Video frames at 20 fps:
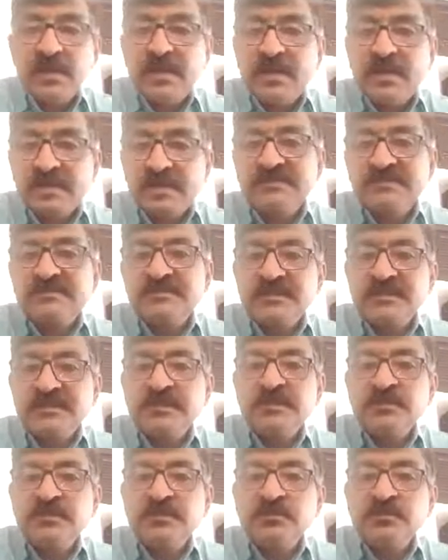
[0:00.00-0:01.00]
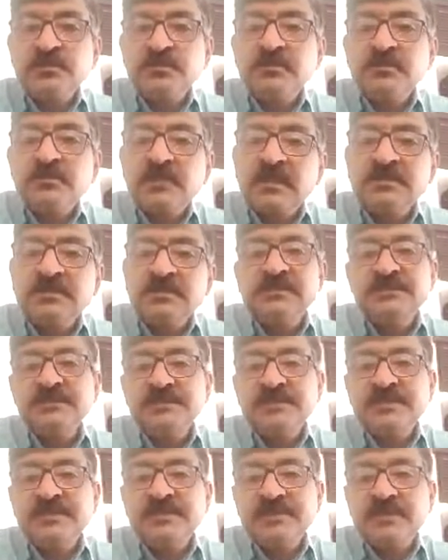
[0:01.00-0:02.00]
extending to margin
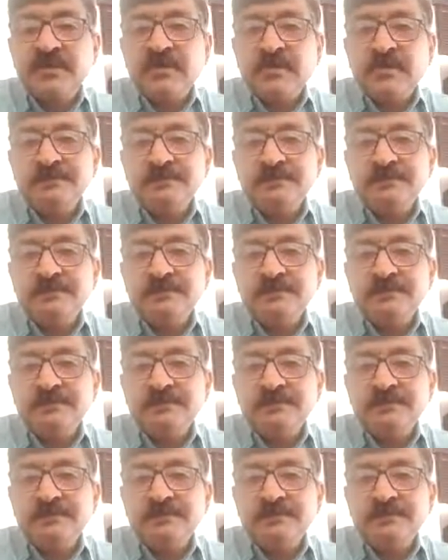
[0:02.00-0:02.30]
gingiva.